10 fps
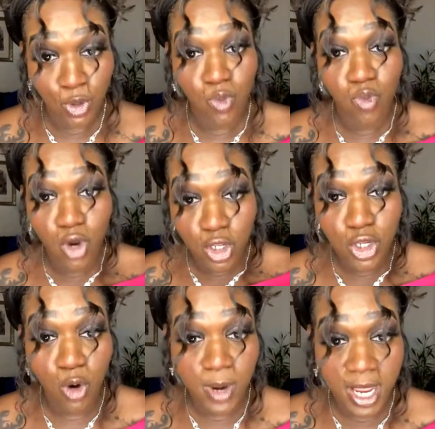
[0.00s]
run
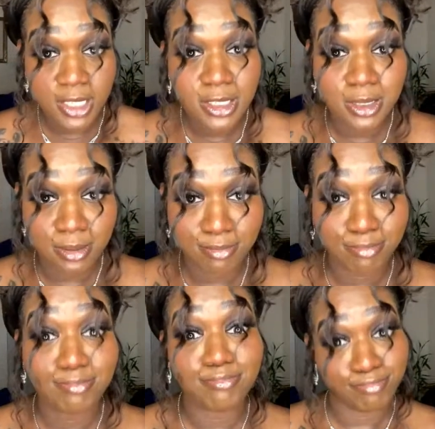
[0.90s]
your race.
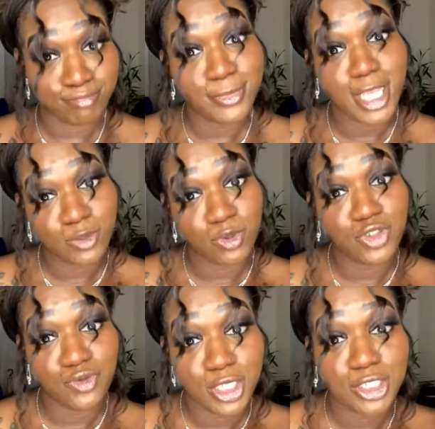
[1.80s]
That's what
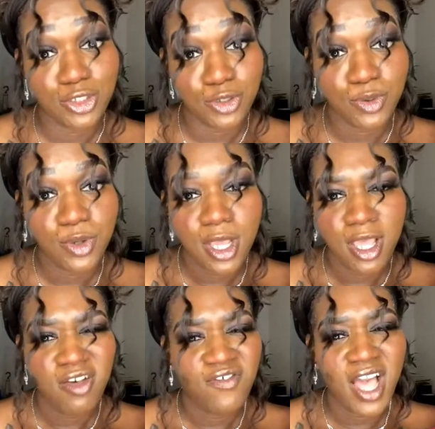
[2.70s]
you need to do.
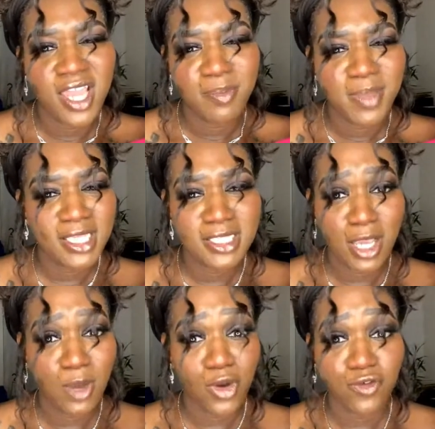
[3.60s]
Find a pace
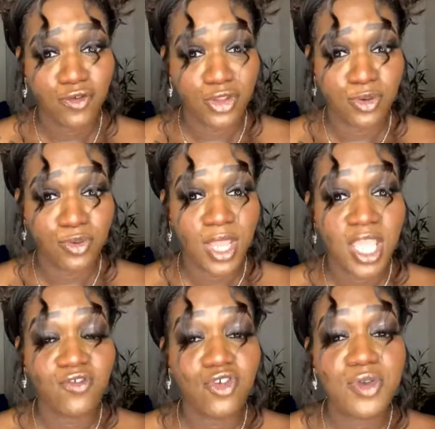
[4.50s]
that works for you.
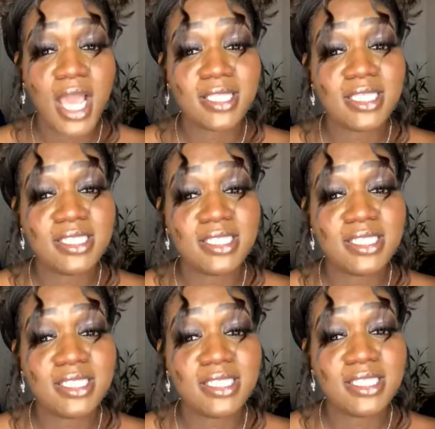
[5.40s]
If you're not the type
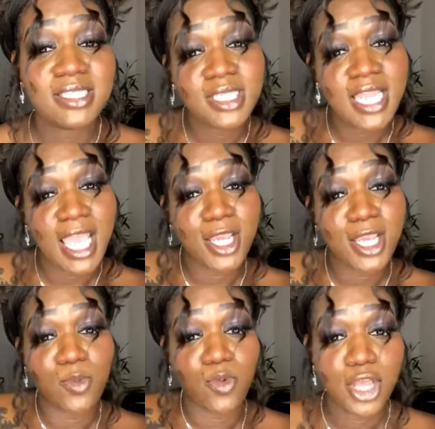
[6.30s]
of
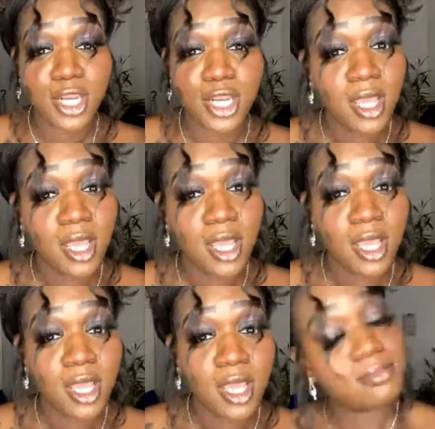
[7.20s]
person that
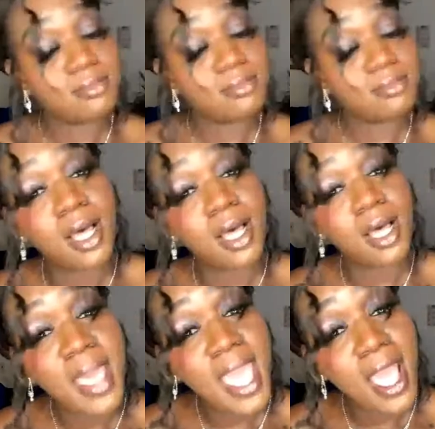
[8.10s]
run
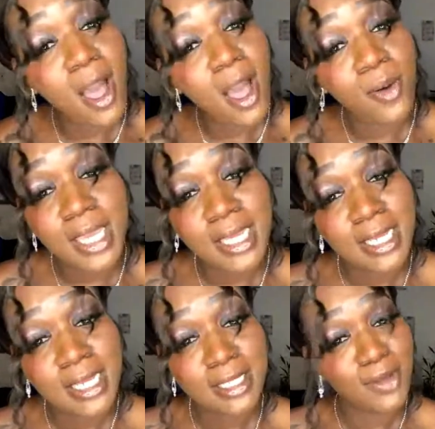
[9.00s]
a mile
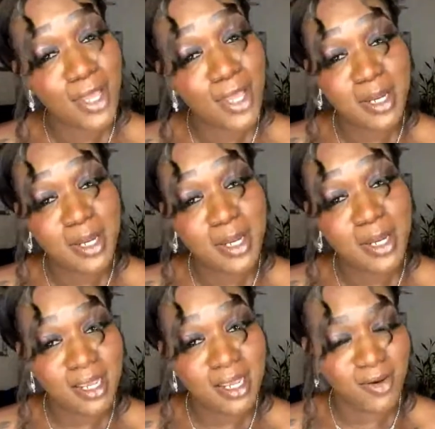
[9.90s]
in a
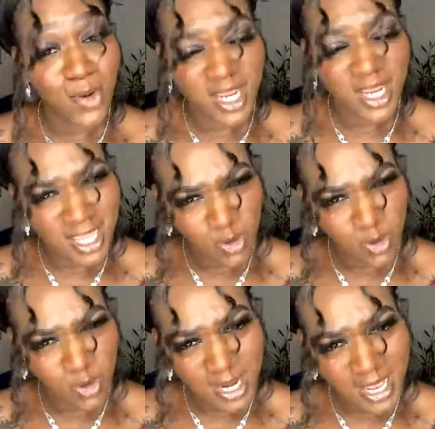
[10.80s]
minute, or
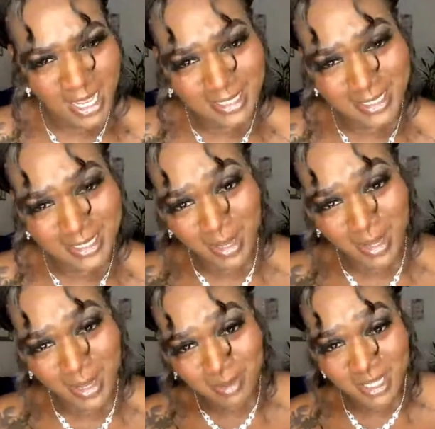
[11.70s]
can you do that? Is that a
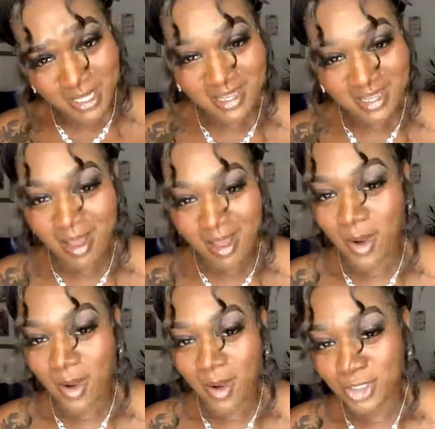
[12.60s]
possibility? I'm
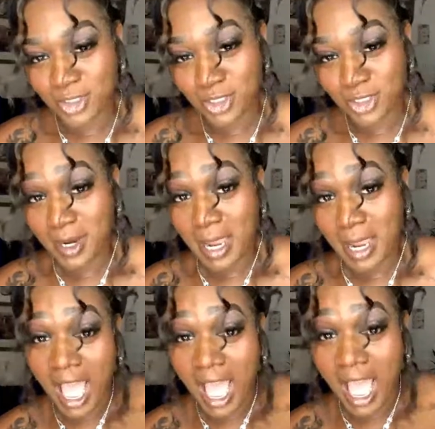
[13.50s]
not really sure.
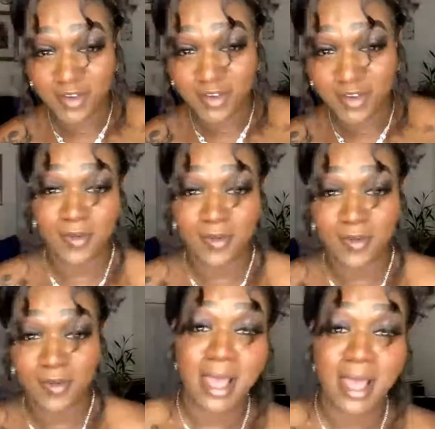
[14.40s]
I've never ran a
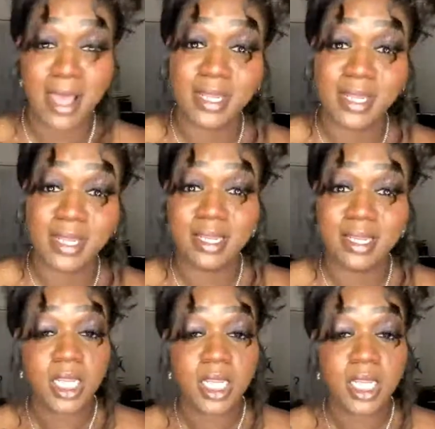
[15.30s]
mile in a minute,
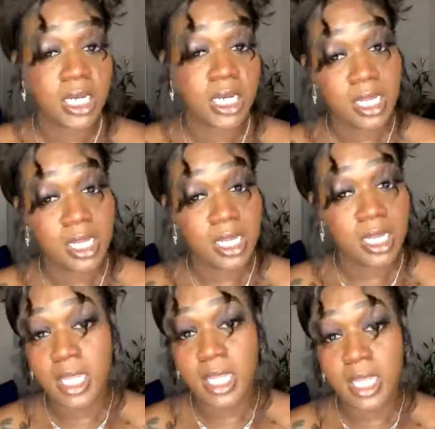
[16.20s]
not a day in my
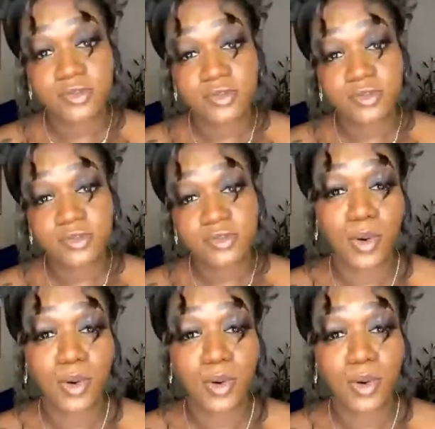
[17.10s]
life. So